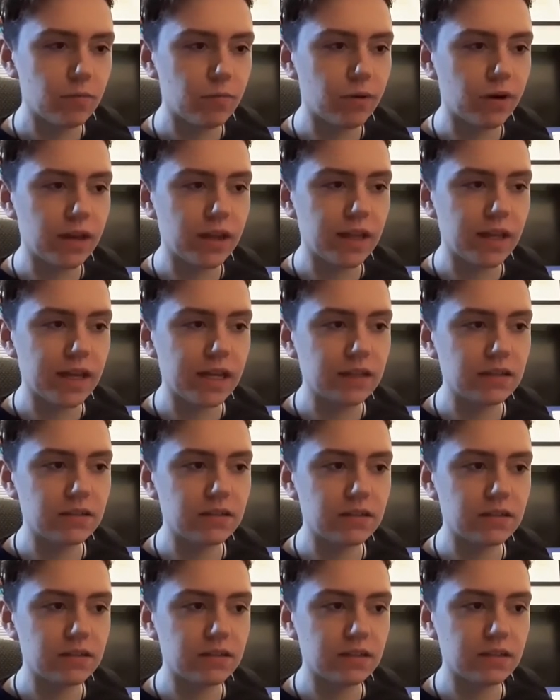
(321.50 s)
but
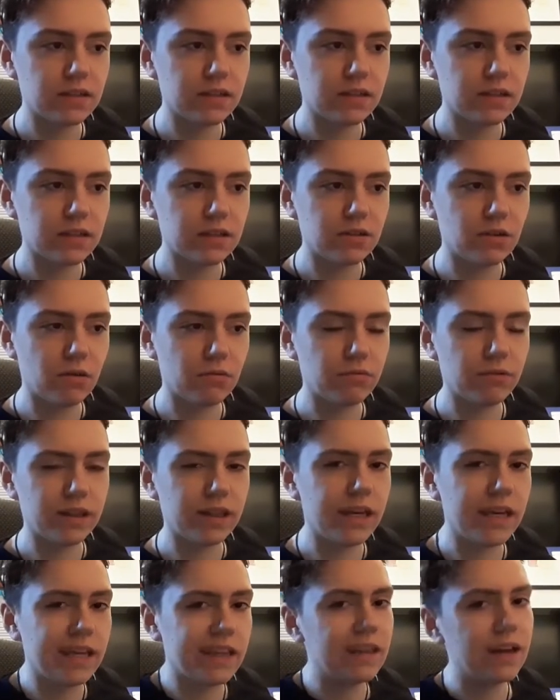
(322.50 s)
it's not
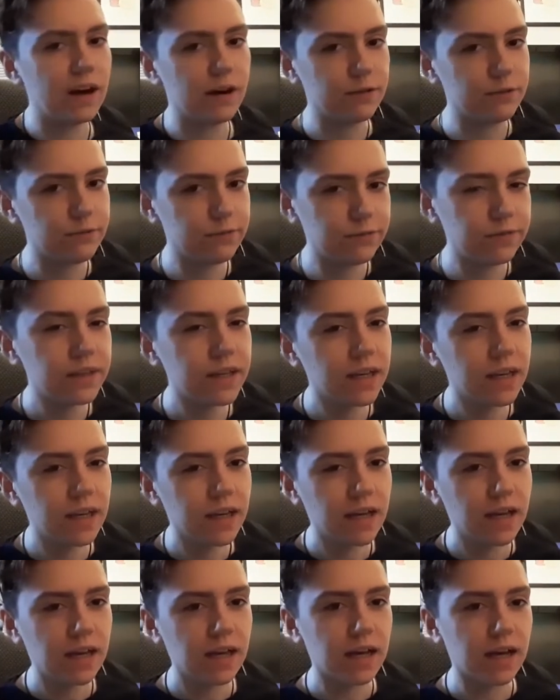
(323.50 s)
really enough,
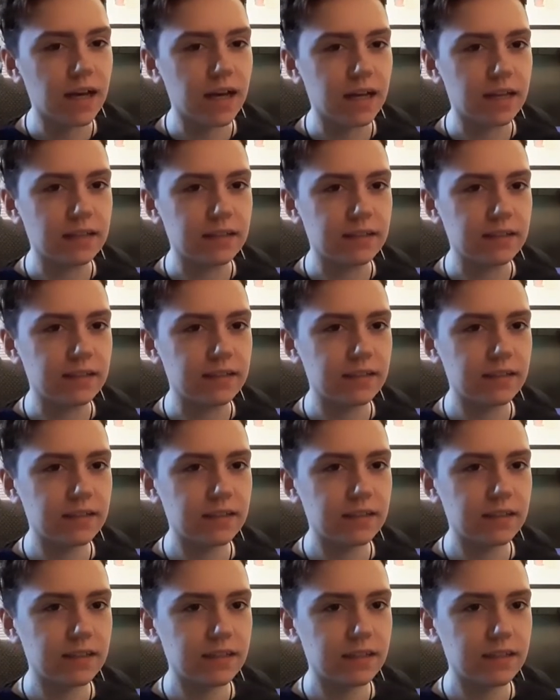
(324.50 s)
and
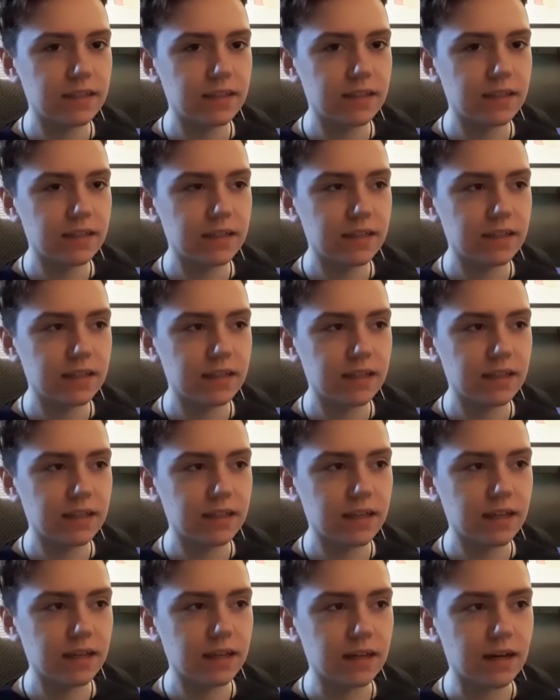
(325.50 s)

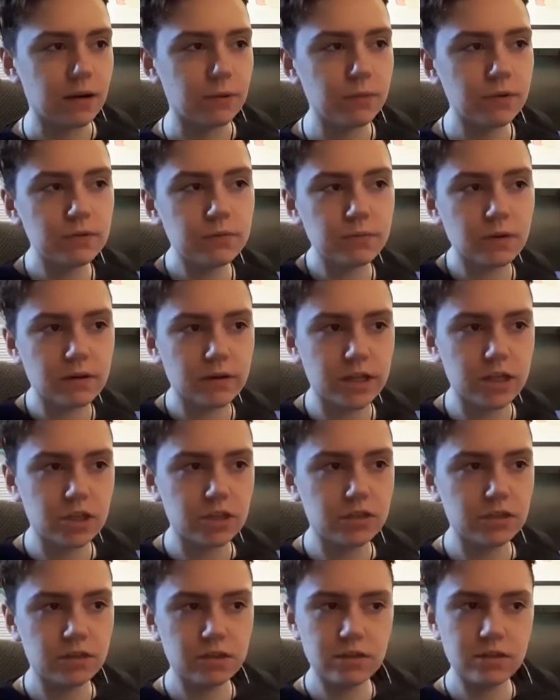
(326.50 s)
I wouldn't worry
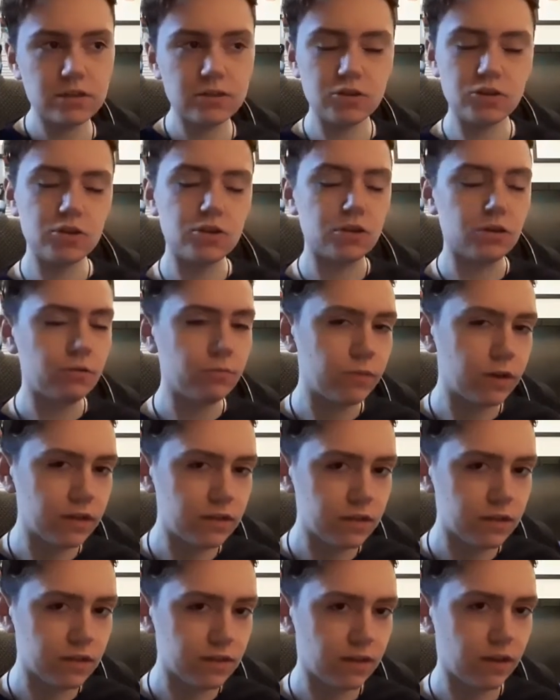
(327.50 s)
too
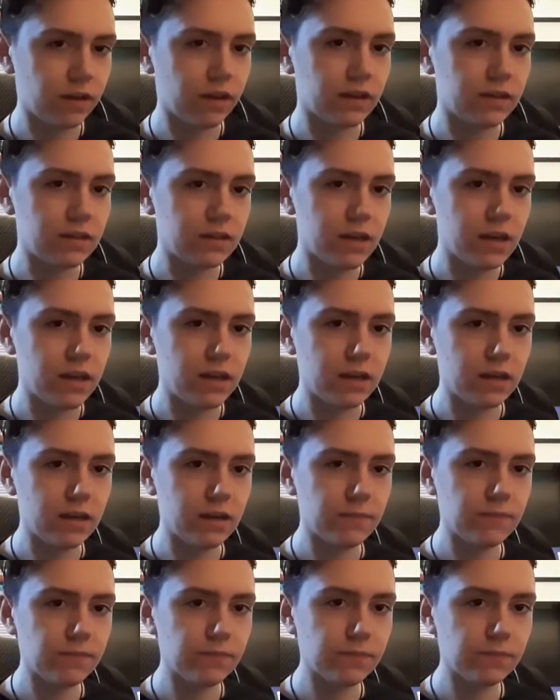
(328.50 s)
much because, like I say,
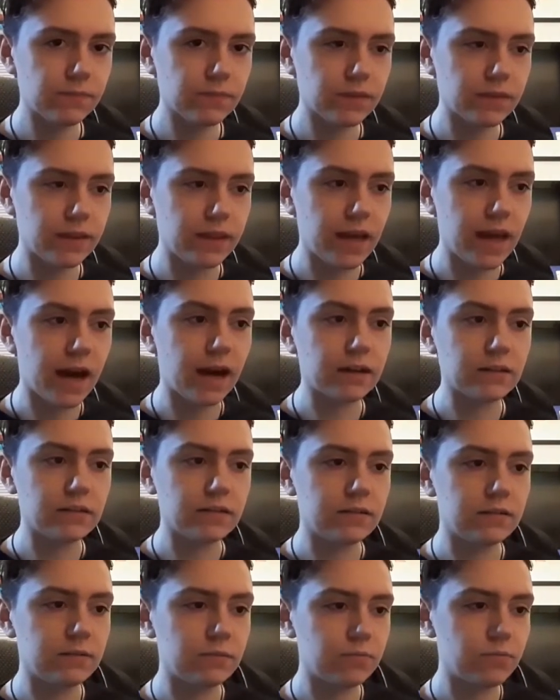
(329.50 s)
the
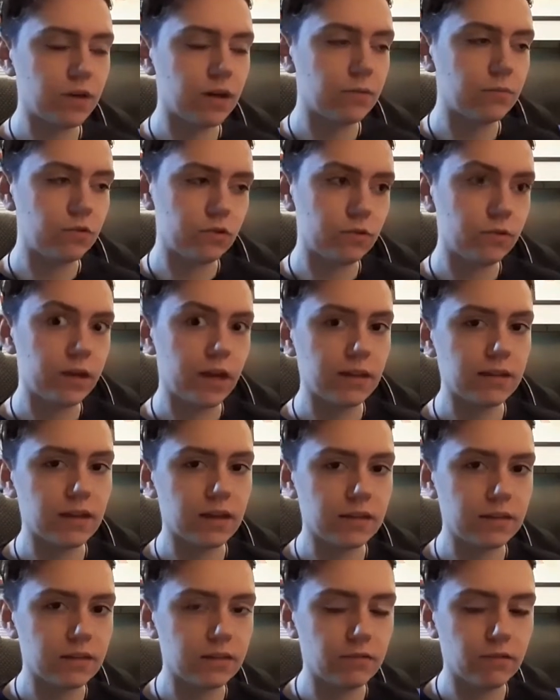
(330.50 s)
actors I'm sure get
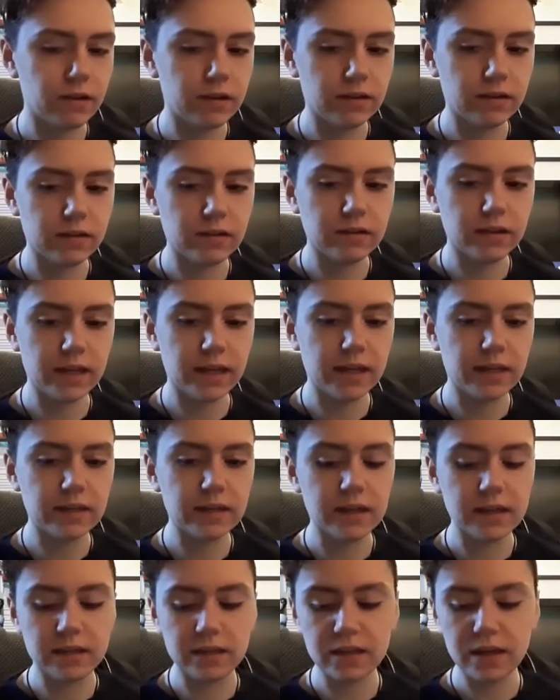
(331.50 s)
tested regularly, and,
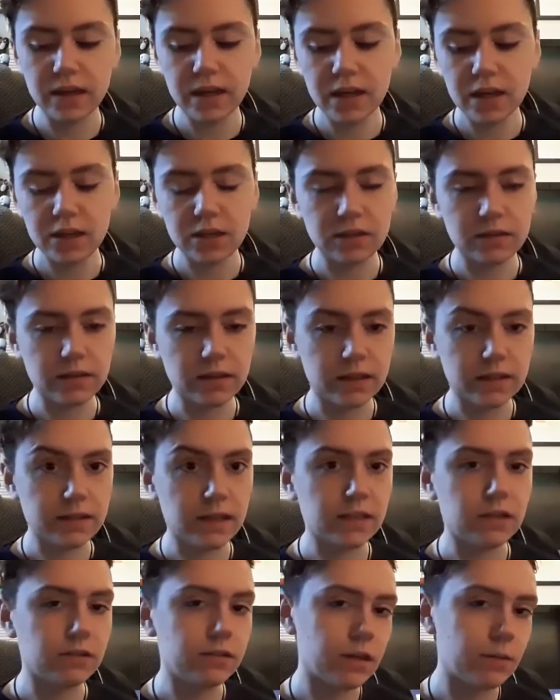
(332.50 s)
and they
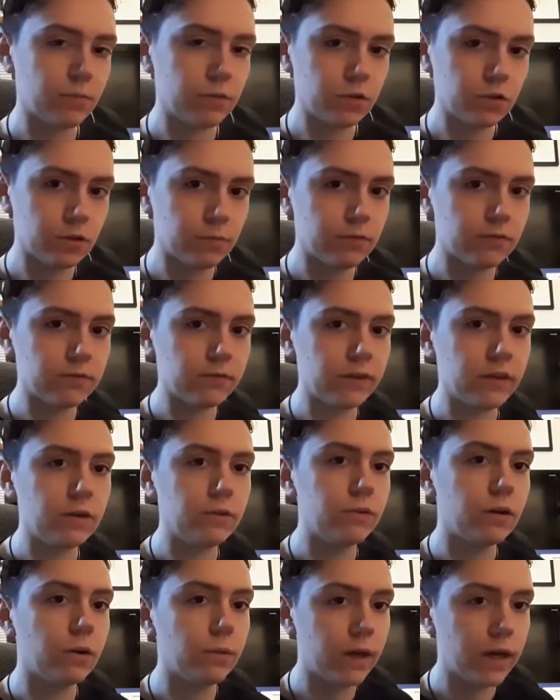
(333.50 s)
take your temperature before
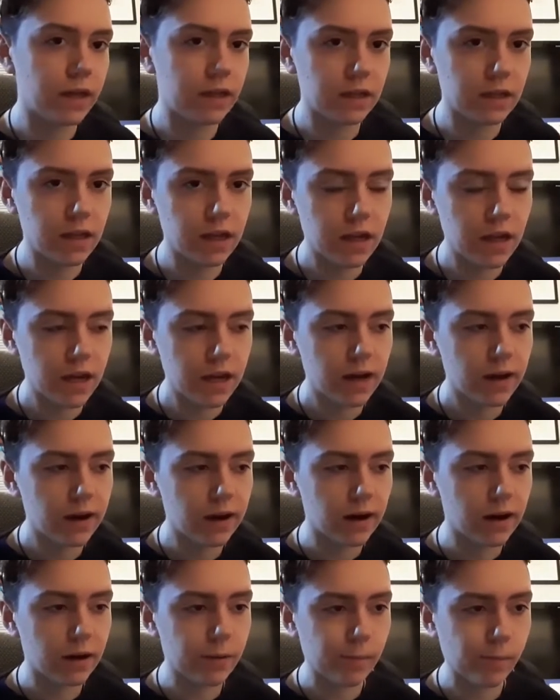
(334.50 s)
you go in.
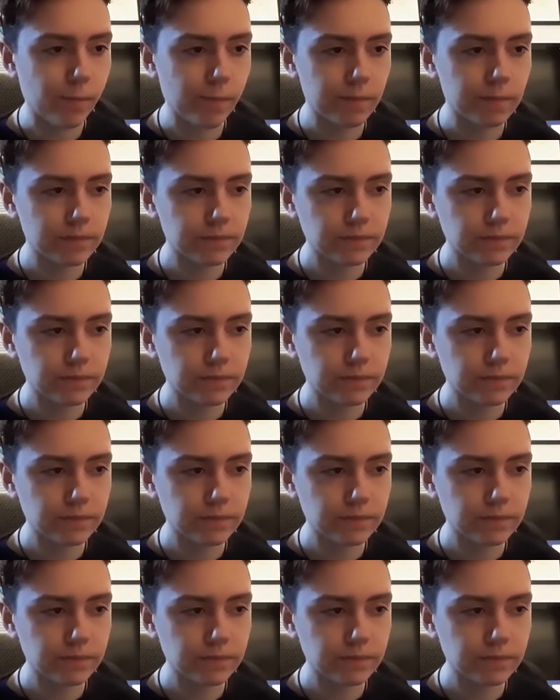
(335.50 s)
Um,